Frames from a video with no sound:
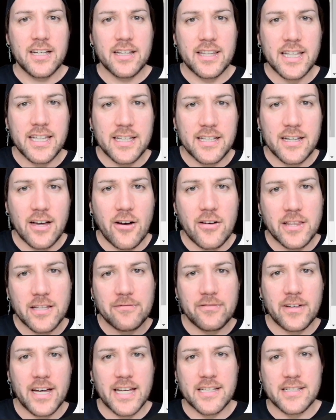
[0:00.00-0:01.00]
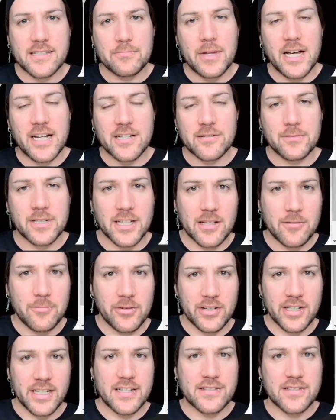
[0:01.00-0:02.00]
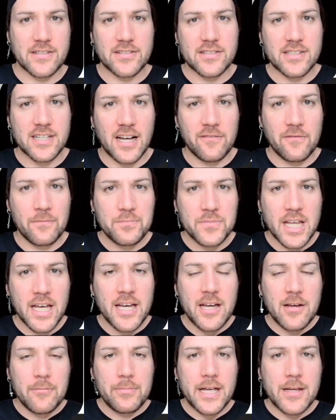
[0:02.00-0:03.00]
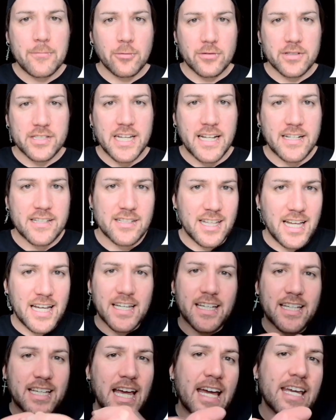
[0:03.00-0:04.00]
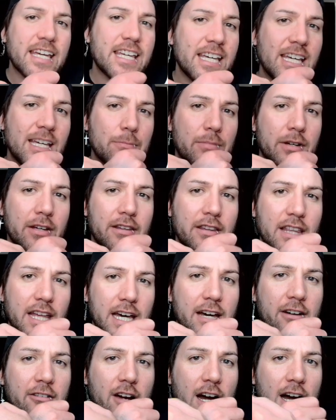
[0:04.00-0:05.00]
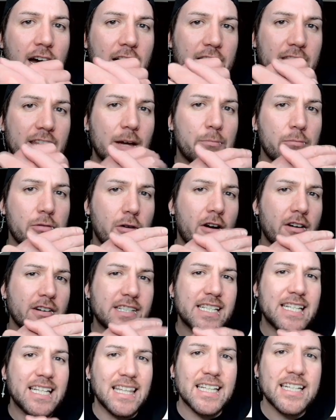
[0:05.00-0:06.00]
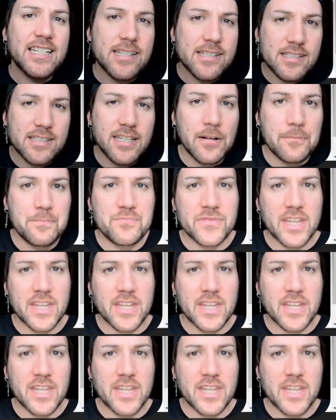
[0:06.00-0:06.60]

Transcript: the OnlyFans management communities and stuff, people tend to like gatekeep their uh, their proxy list.